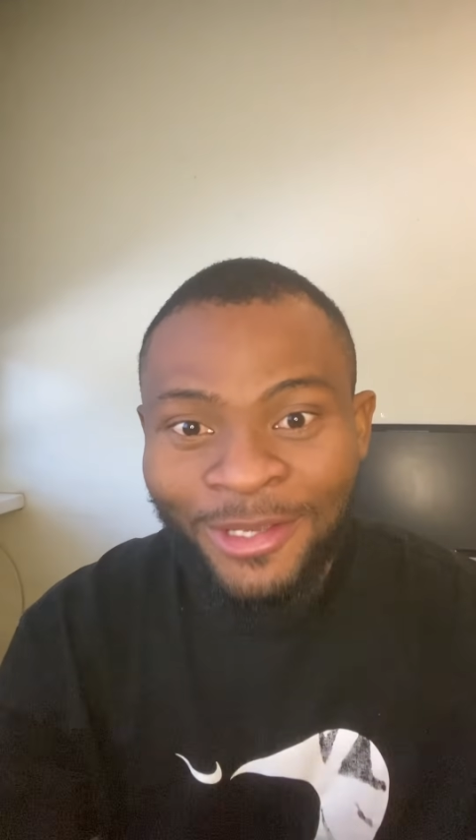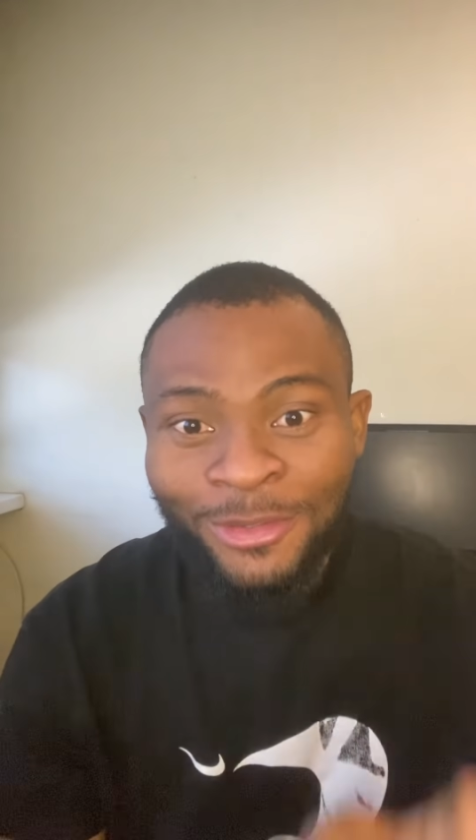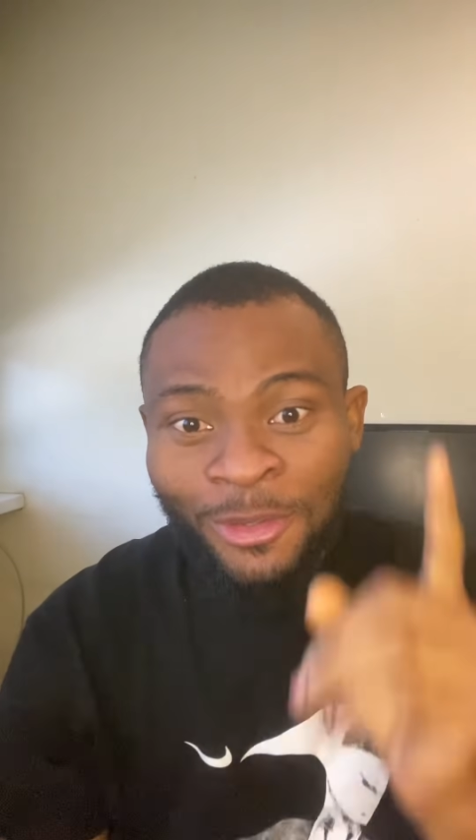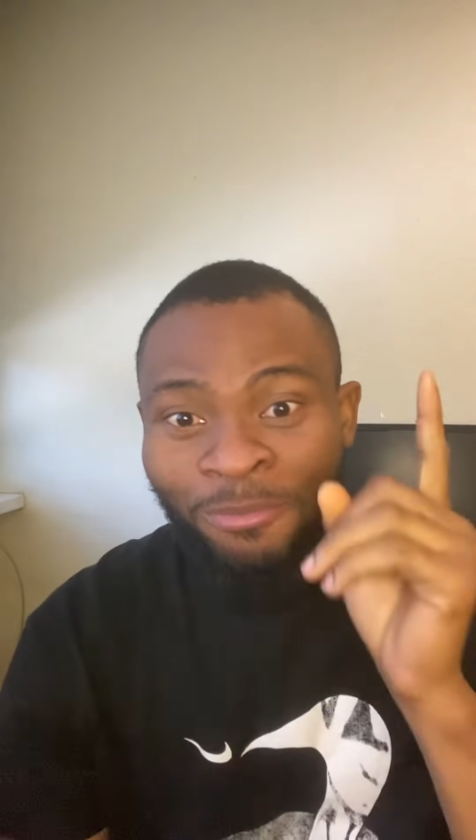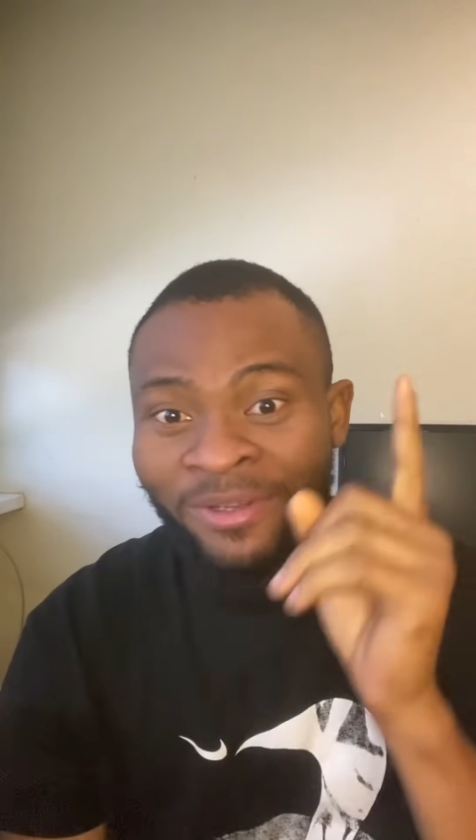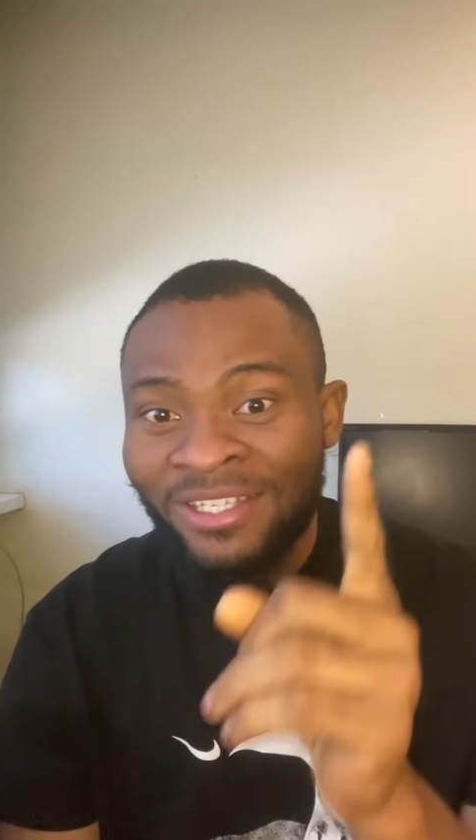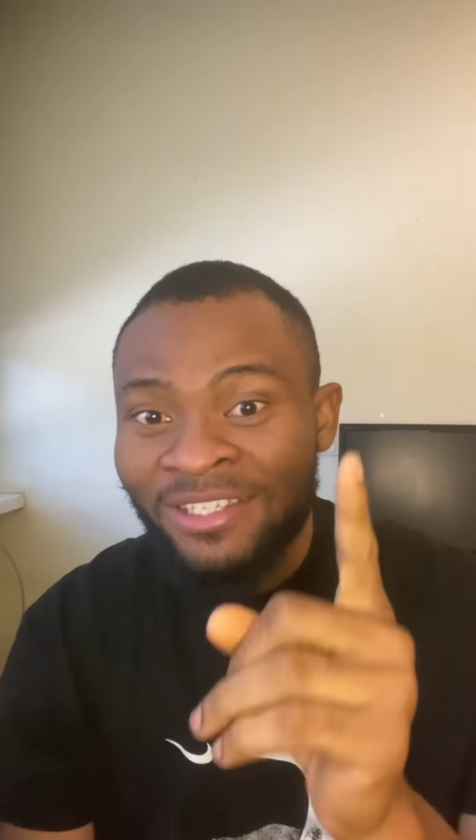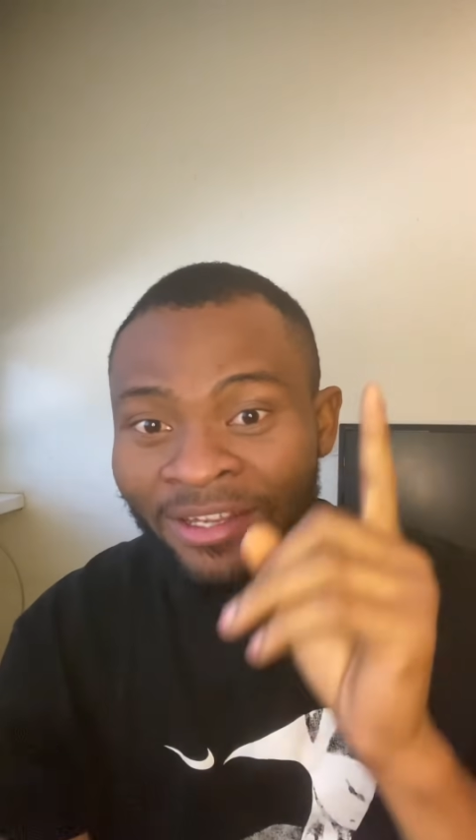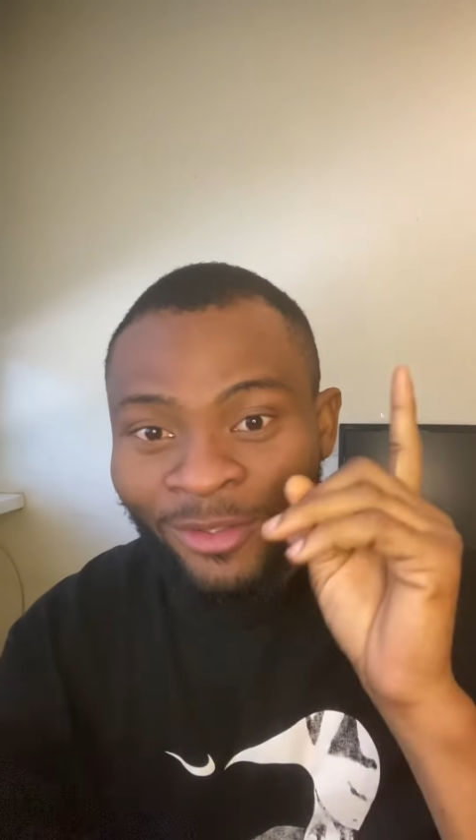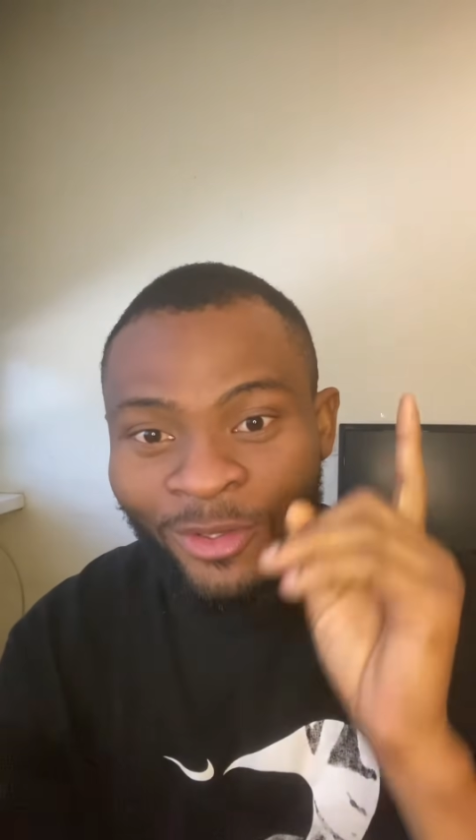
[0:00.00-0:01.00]
So
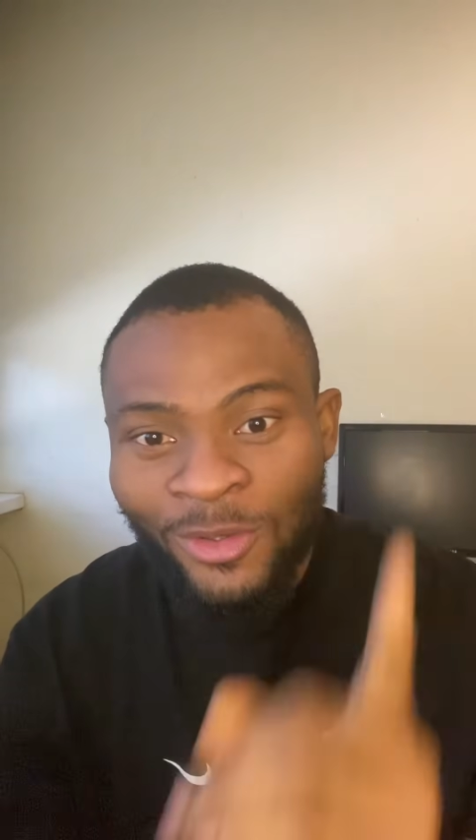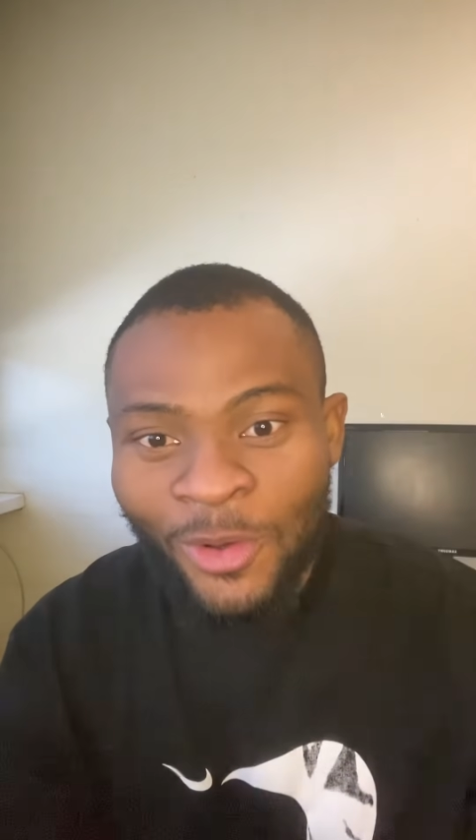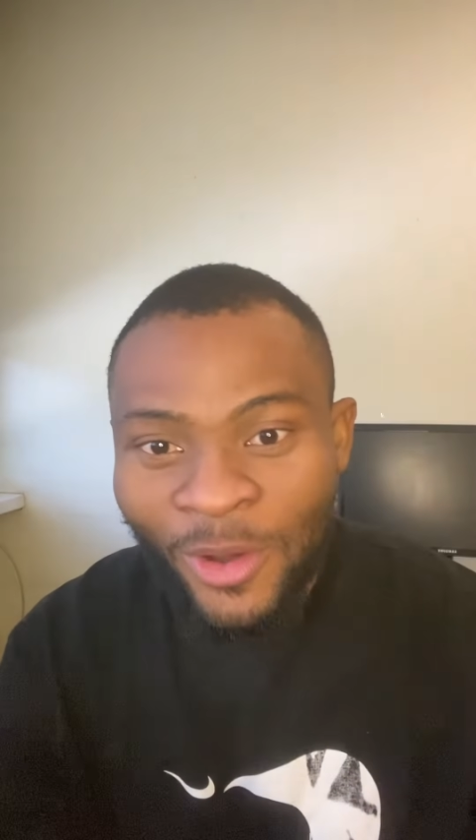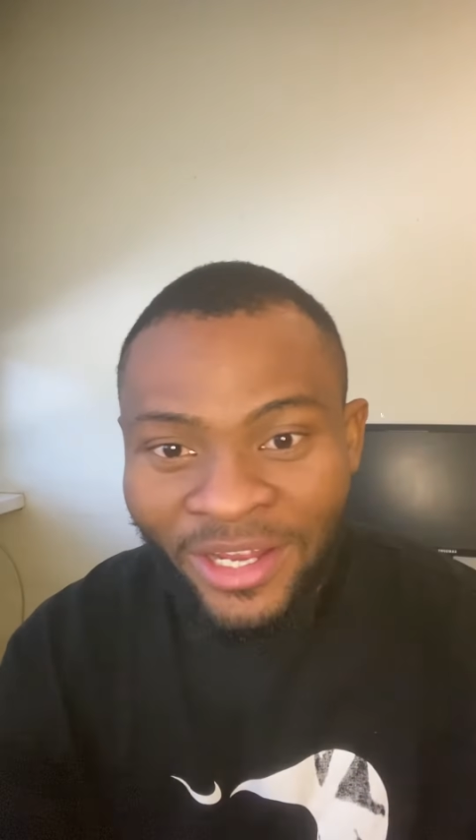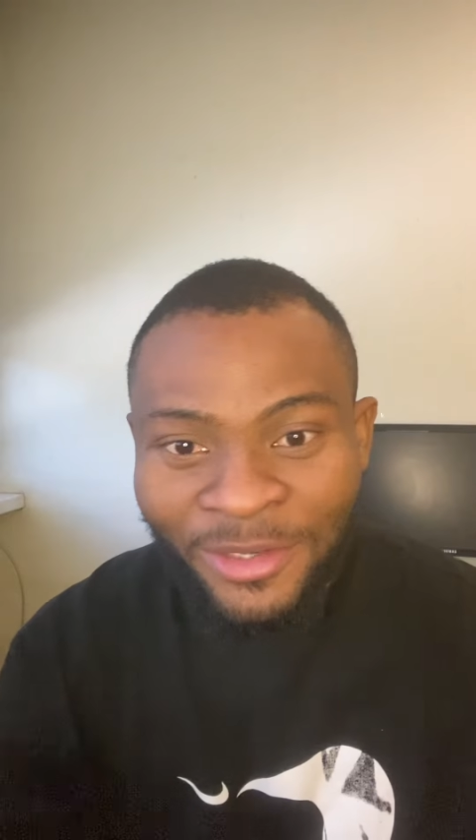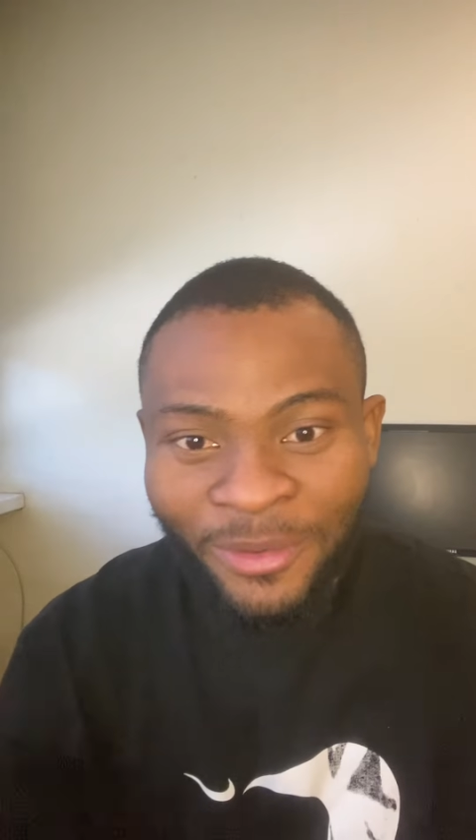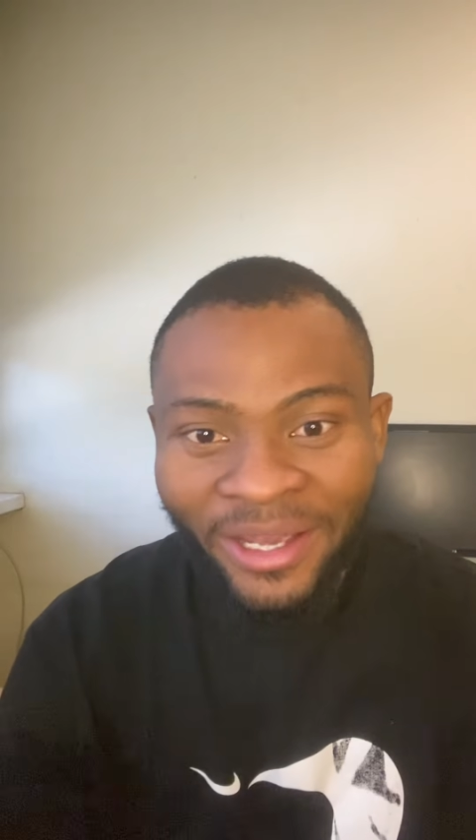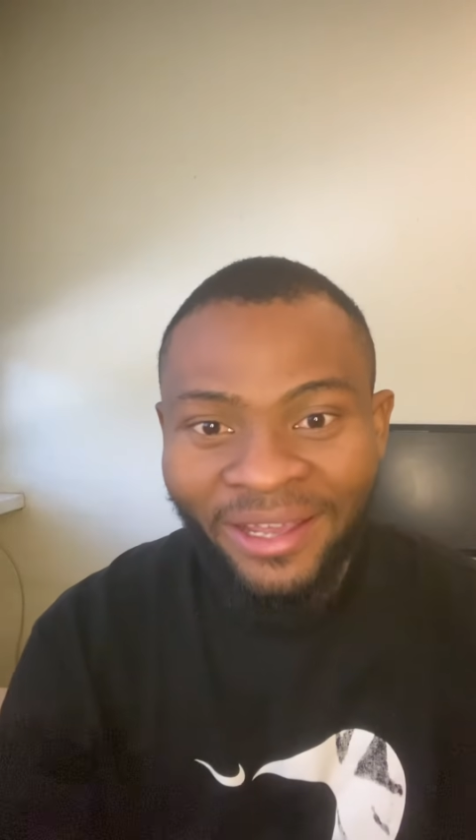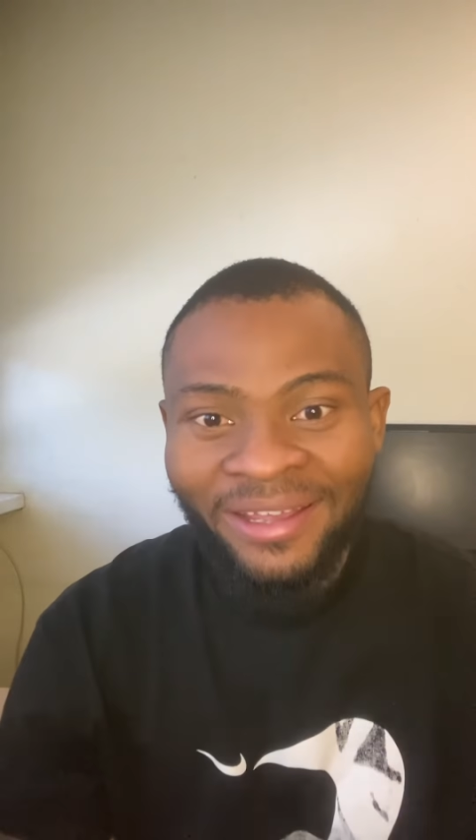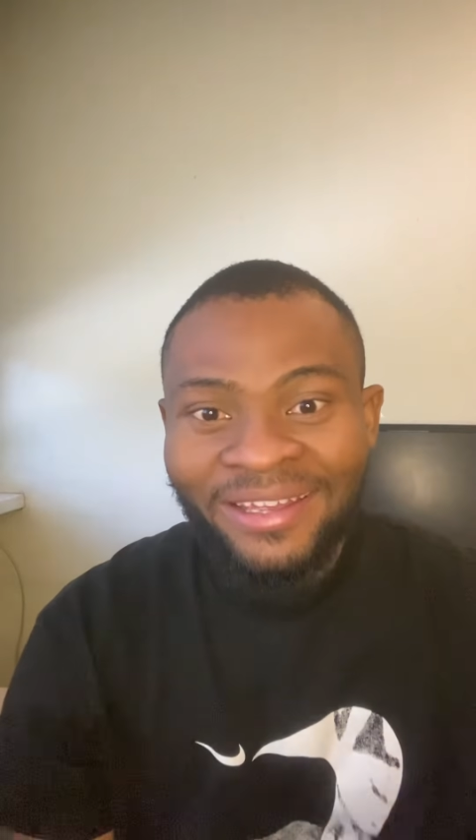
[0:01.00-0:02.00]
please don't go
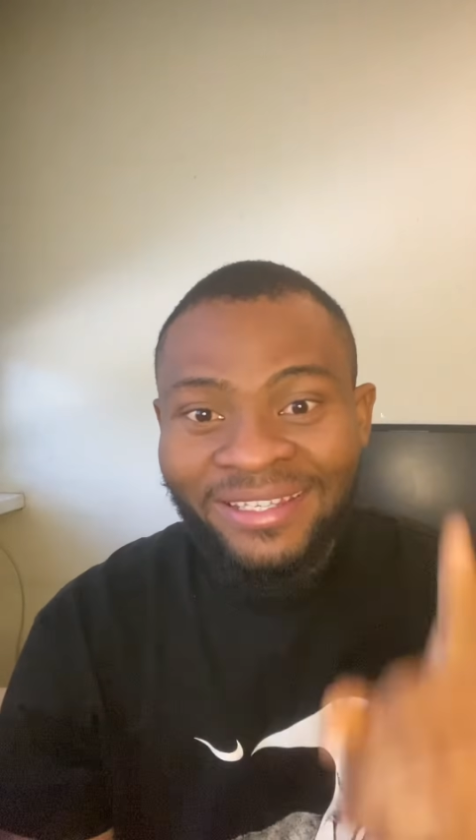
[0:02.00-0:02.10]
anywhere,